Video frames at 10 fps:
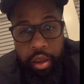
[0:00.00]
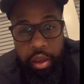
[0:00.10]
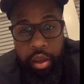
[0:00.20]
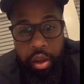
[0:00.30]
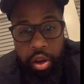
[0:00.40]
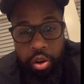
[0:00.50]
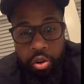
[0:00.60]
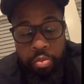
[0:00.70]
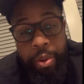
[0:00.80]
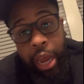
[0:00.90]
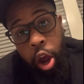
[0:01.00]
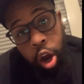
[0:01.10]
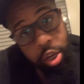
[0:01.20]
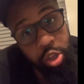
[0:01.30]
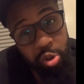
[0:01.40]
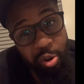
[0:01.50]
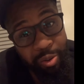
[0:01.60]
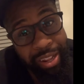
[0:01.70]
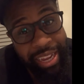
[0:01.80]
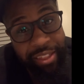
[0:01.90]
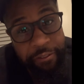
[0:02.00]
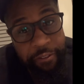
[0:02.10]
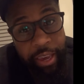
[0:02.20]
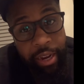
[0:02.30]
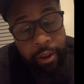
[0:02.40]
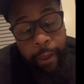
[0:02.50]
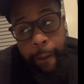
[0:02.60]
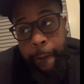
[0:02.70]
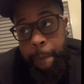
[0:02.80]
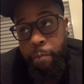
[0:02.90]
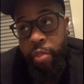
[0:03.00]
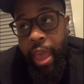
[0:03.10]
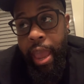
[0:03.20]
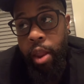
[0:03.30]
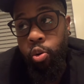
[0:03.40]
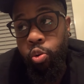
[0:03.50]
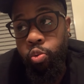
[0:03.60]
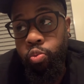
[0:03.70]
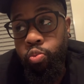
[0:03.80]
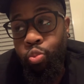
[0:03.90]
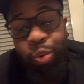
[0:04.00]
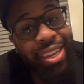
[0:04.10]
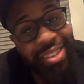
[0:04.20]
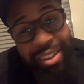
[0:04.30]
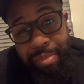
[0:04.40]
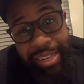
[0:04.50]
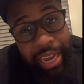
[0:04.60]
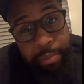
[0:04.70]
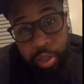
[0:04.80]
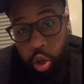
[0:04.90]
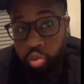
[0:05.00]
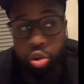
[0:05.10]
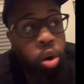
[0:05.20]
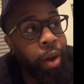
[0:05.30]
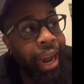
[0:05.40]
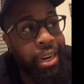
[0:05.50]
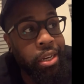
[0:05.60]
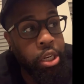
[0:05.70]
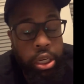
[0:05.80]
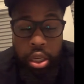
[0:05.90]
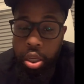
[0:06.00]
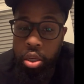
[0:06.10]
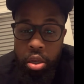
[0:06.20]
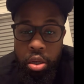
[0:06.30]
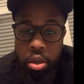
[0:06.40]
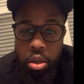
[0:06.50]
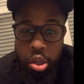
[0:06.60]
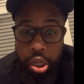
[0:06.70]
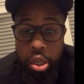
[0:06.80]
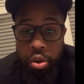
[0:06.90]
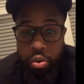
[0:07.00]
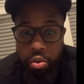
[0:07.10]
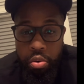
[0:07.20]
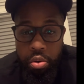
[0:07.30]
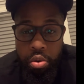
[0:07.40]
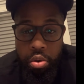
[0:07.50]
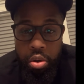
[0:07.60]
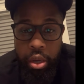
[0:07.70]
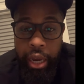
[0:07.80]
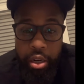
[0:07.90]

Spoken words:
You know, but I also don't like the fact that we sometimes don't know how to just chill, how